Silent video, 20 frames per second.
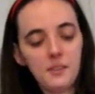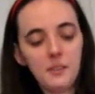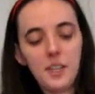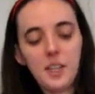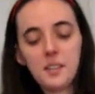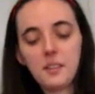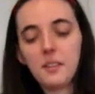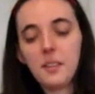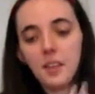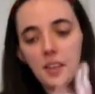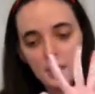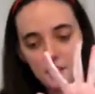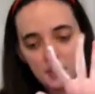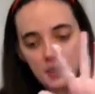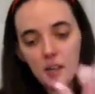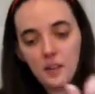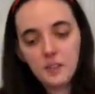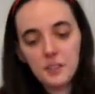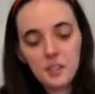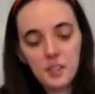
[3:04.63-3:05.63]
gets it
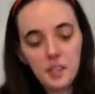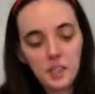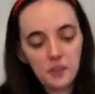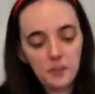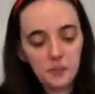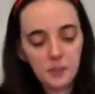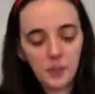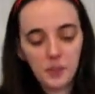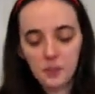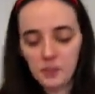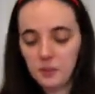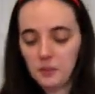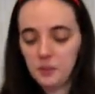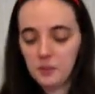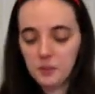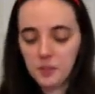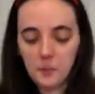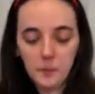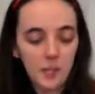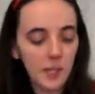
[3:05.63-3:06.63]
off enough where you can do
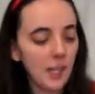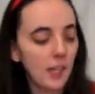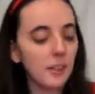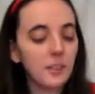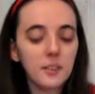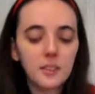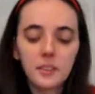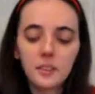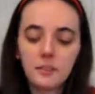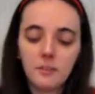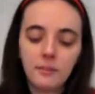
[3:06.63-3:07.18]
something else.